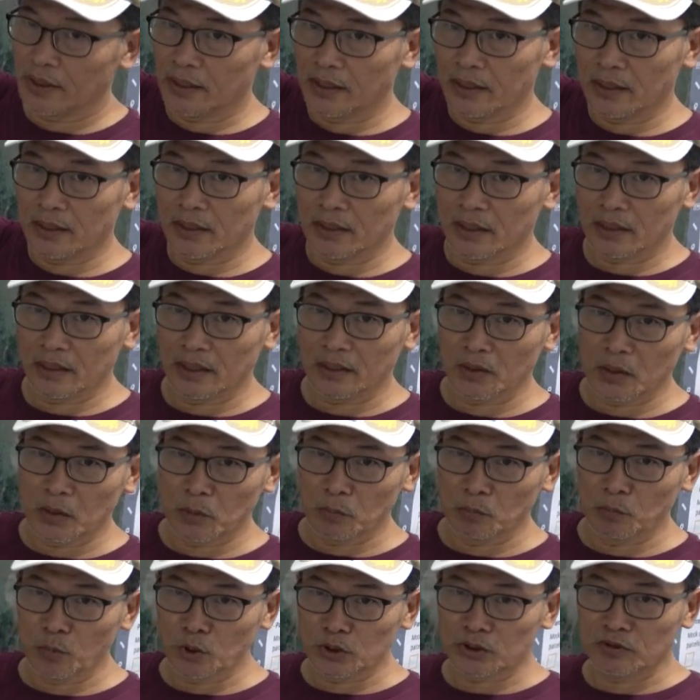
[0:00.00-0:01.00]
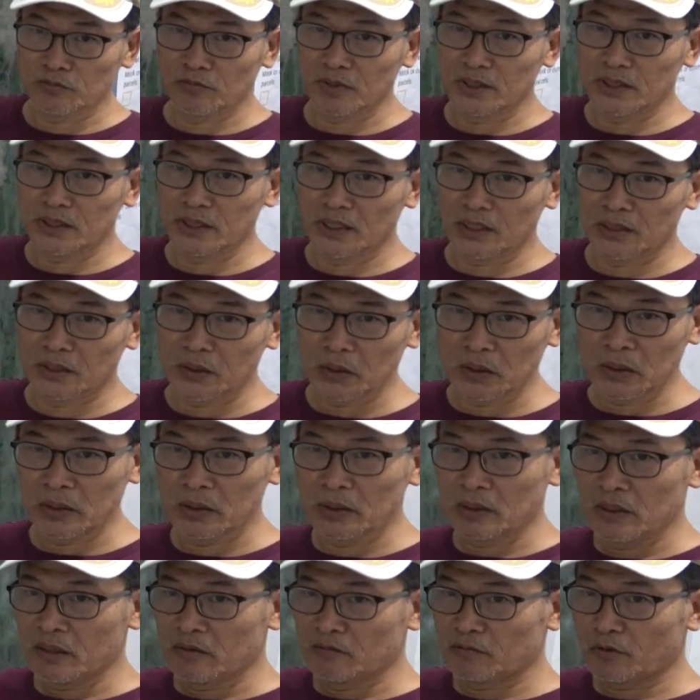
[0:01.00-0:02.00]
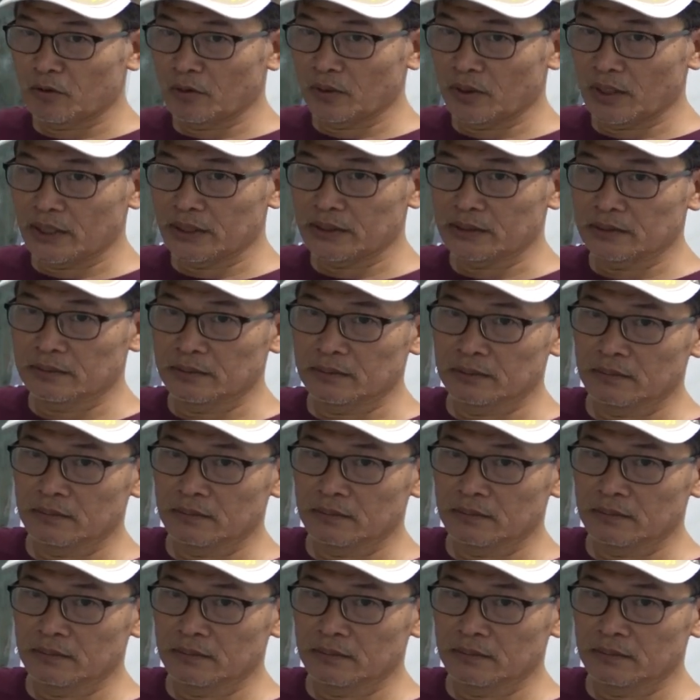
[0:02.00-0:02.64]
in the most virgin forest,